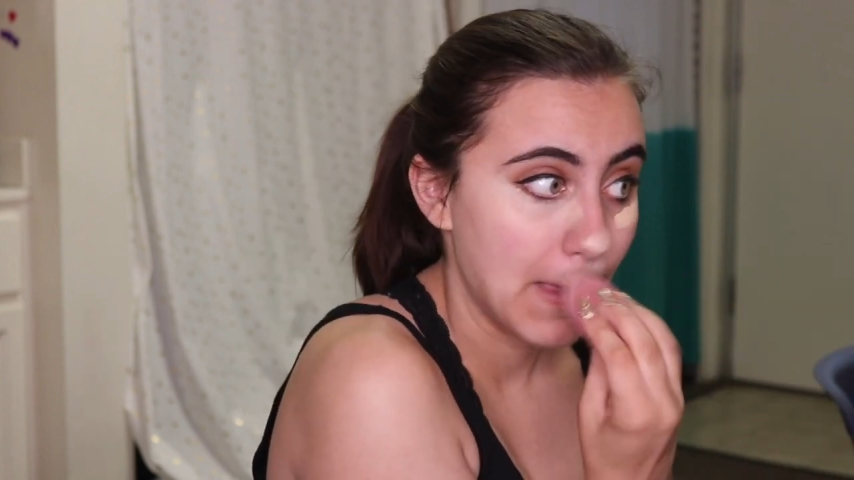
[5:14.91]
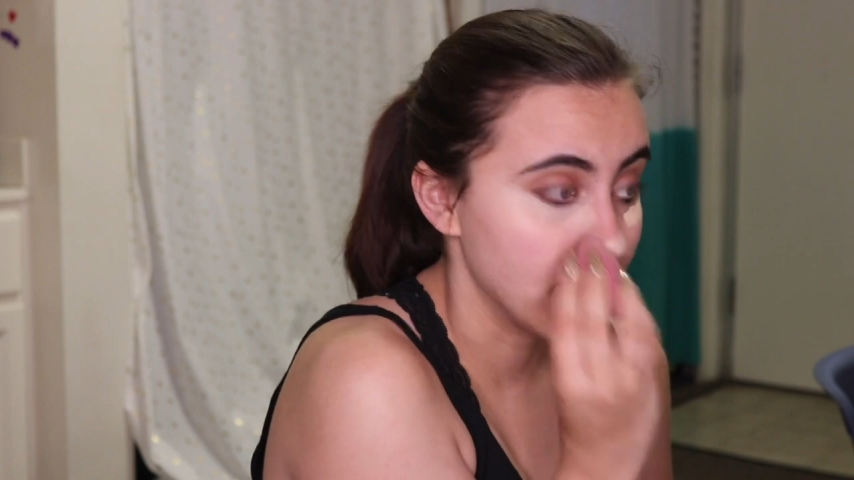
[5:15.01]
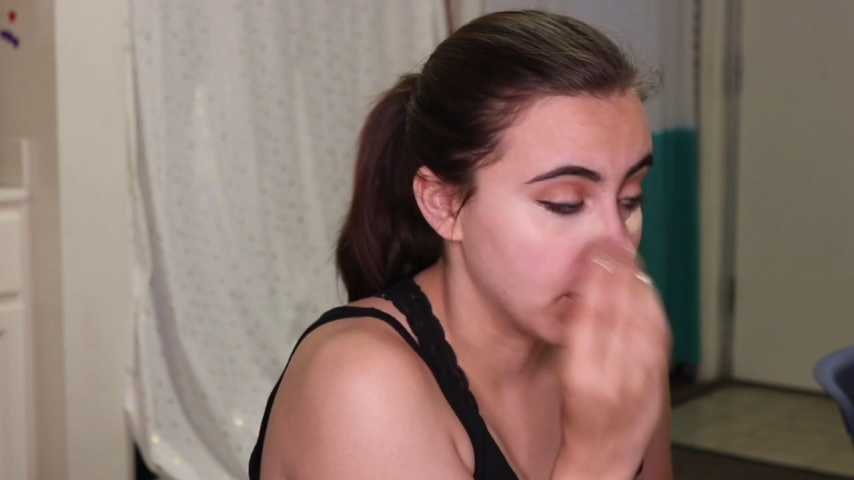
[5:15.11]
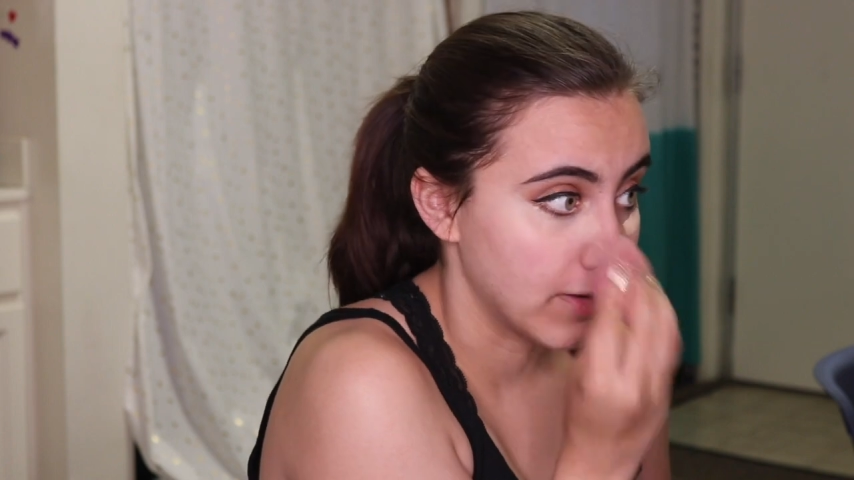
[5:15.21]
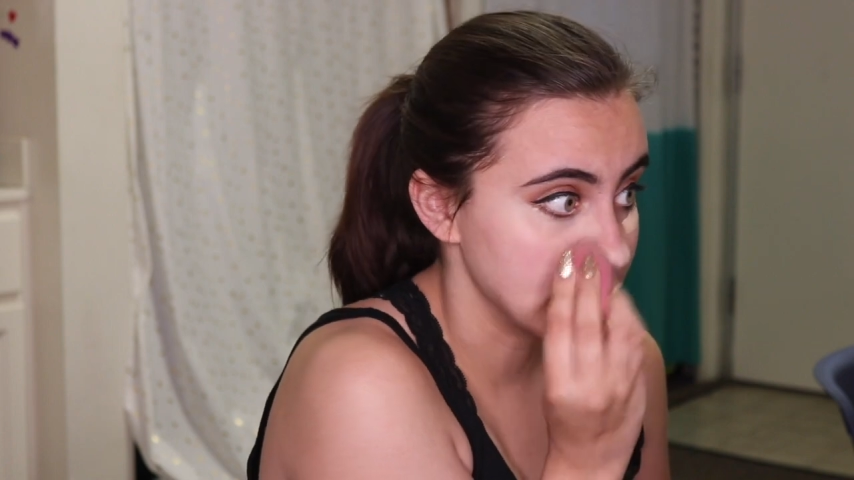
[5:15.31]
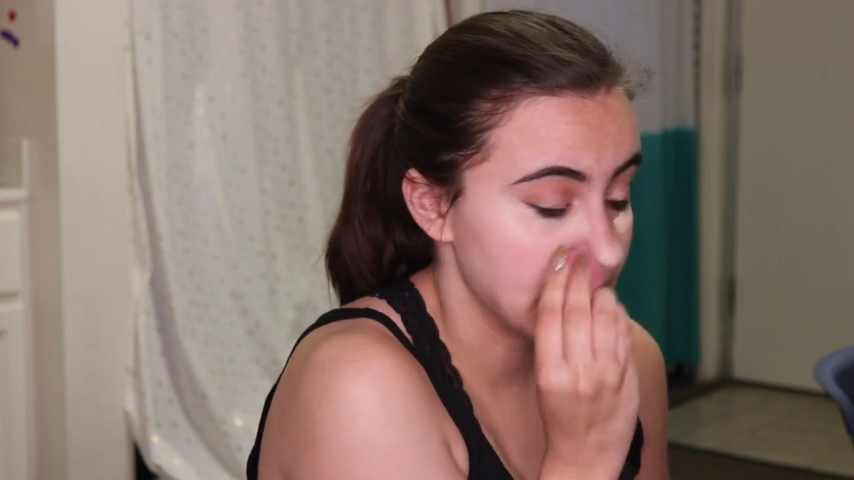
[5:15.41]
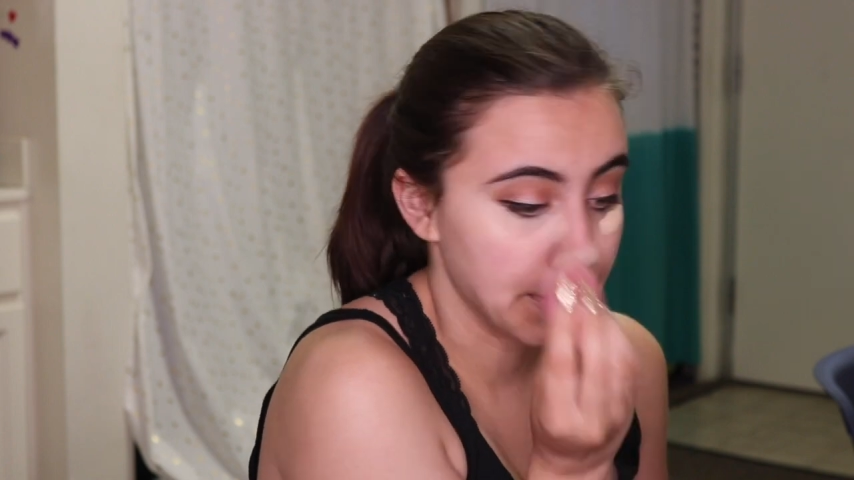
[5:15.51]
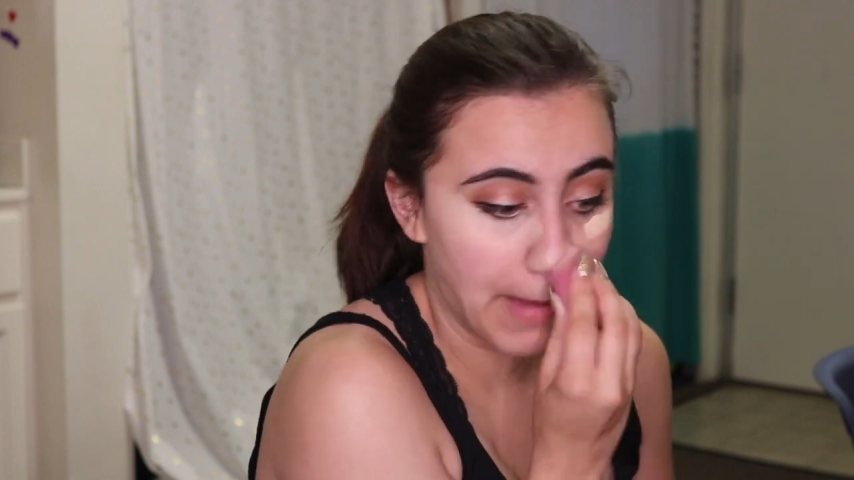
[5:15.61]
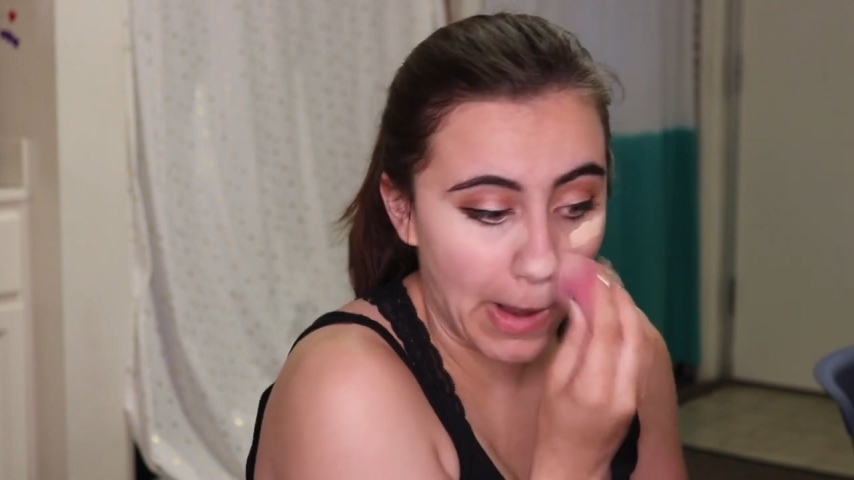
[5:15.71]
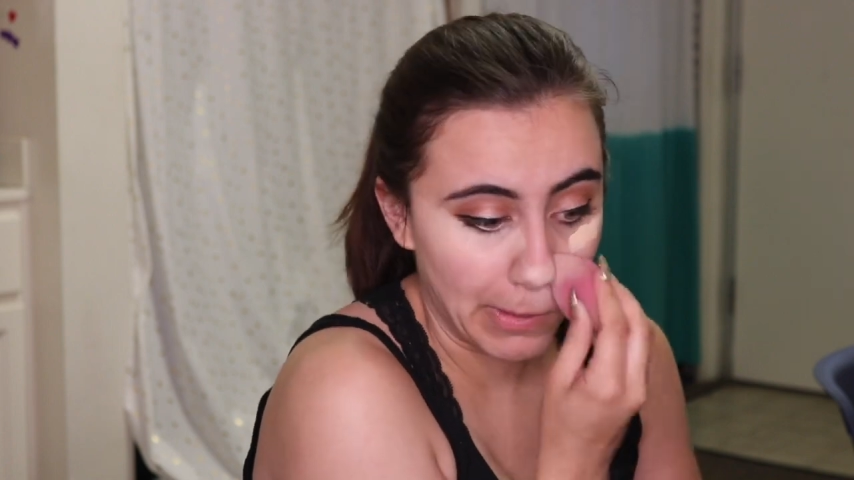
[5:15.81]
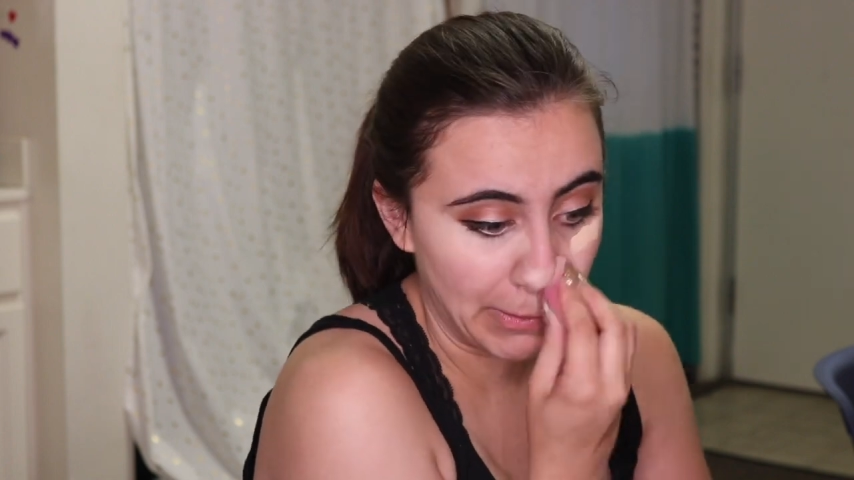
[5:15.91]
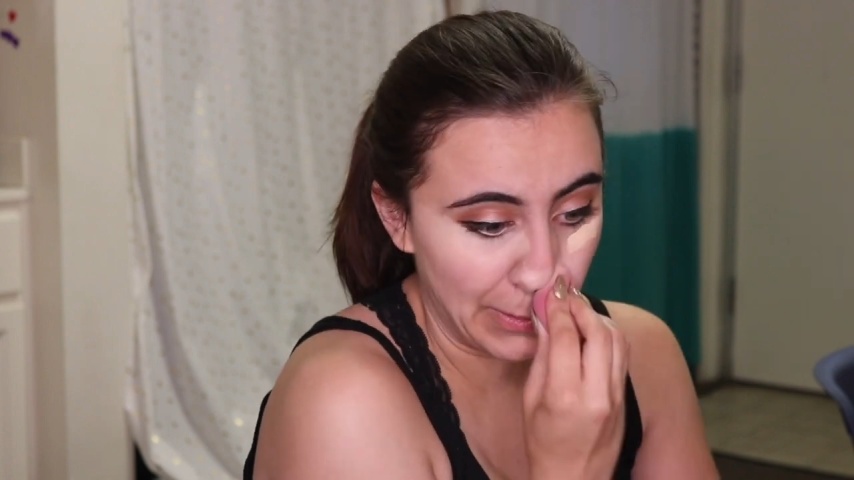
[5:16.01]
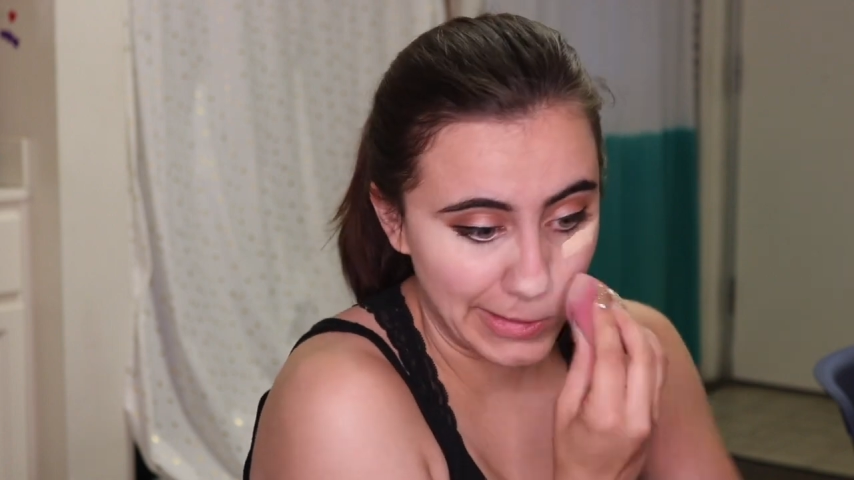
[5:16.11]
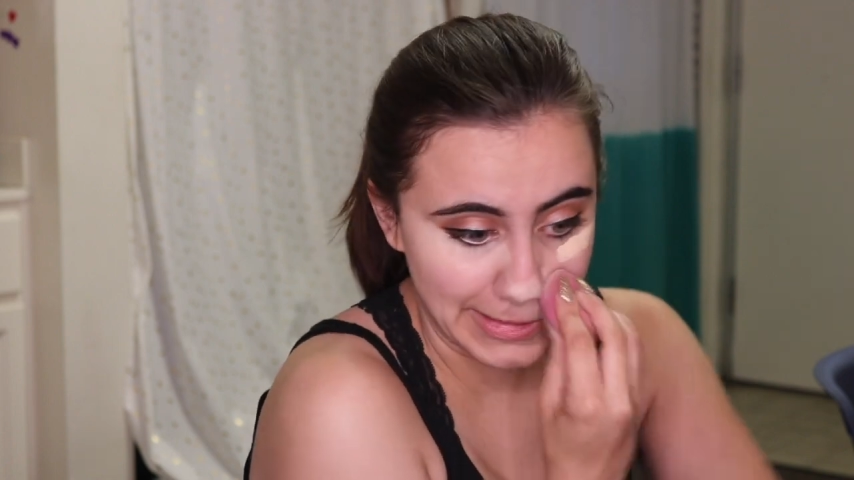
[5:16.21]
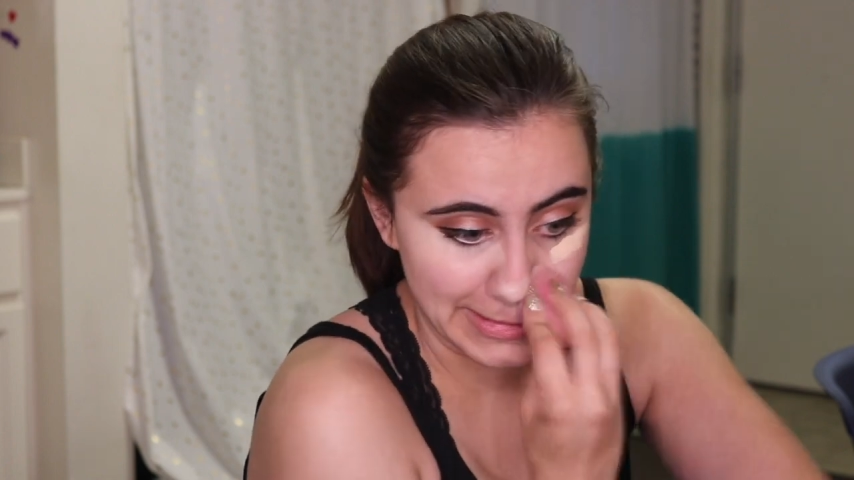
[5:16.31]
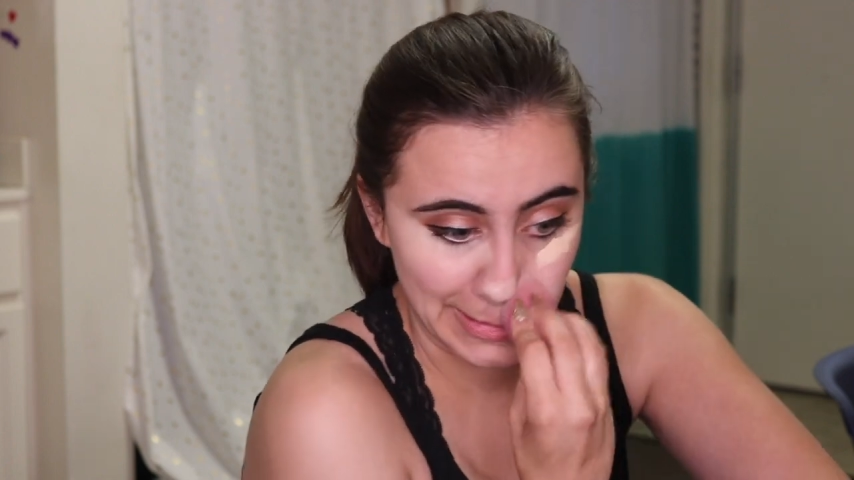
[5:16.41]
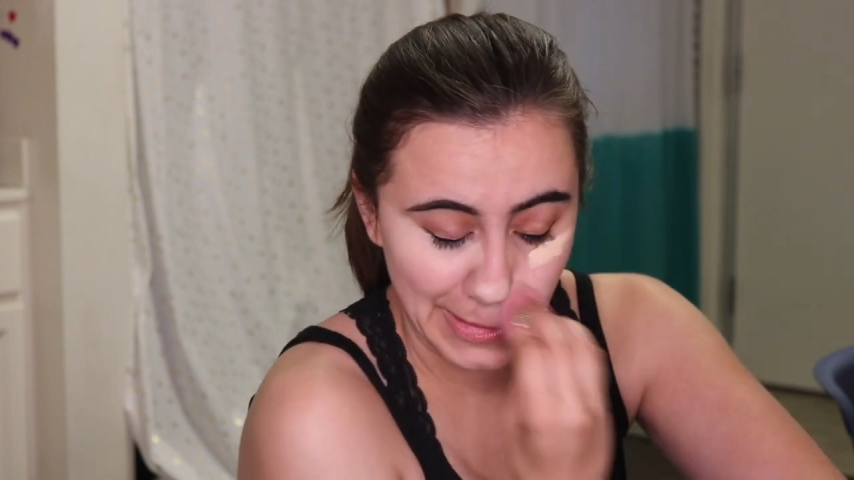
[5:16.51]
even though I have to make PowerPoints